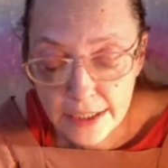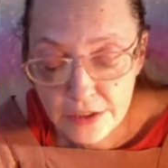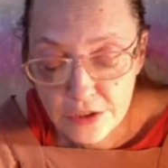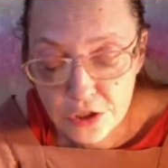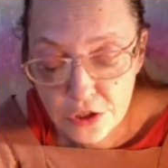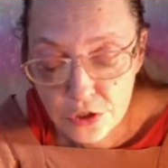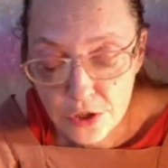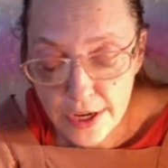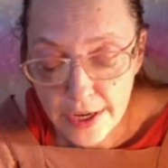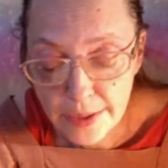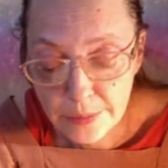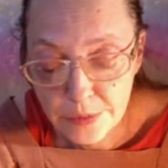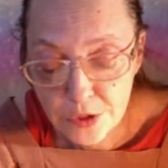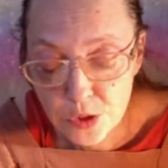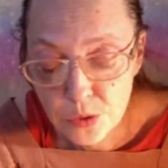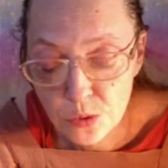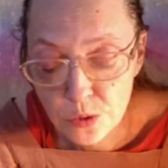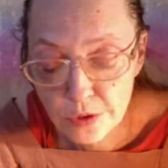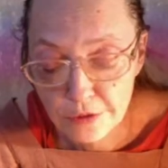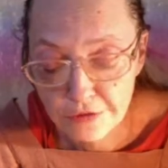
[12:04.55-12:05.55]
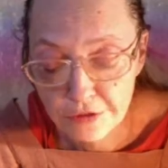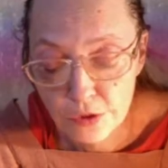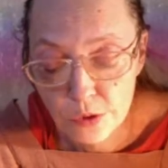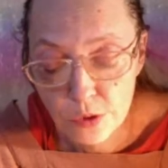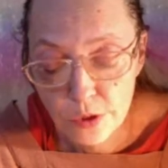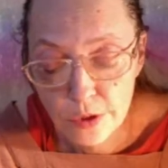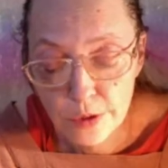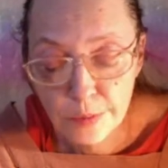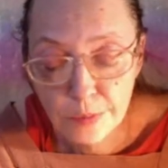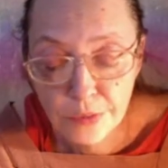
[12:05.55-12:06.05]
striped or
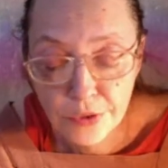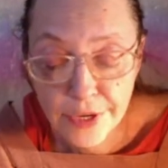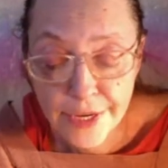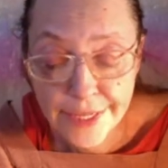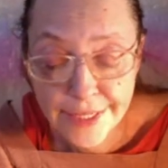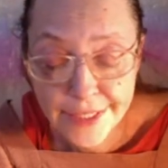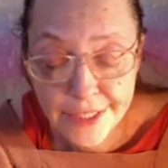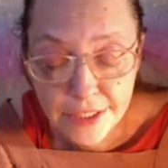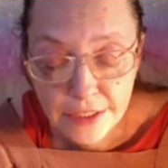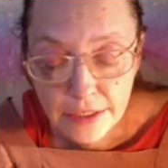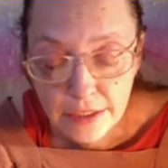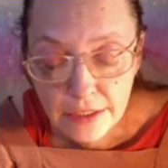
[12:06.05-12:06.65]
floral print,